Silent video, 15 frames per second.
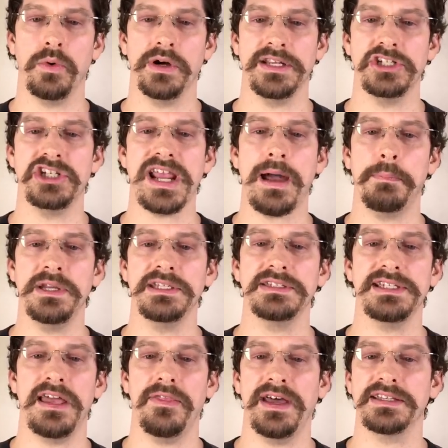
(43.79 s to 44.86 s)
or in
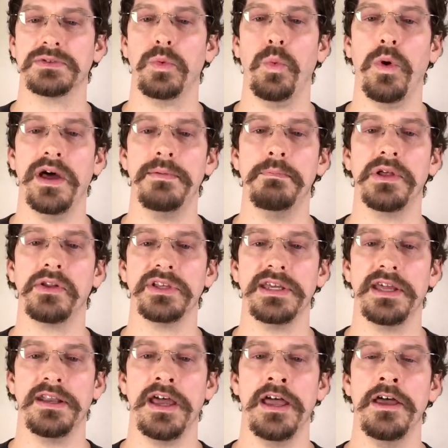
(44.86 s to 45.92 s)
Japanese yen, that's
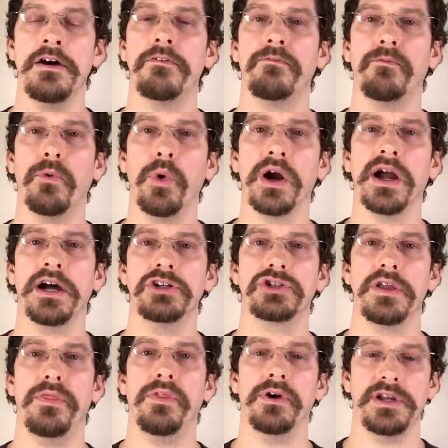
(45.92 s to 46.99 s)

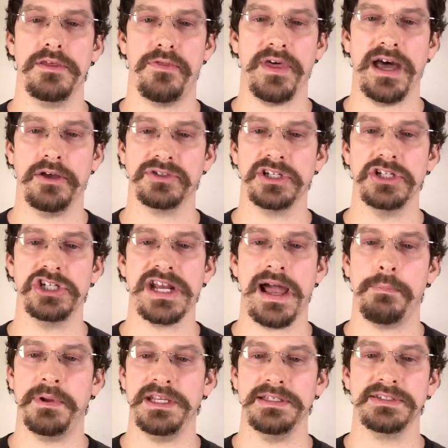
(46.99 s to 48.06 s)
1,430,000
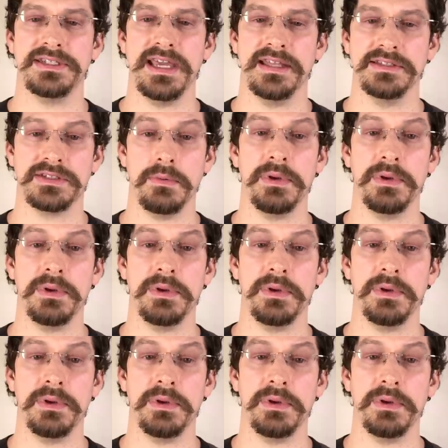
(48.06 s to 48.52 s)
Japanese yen.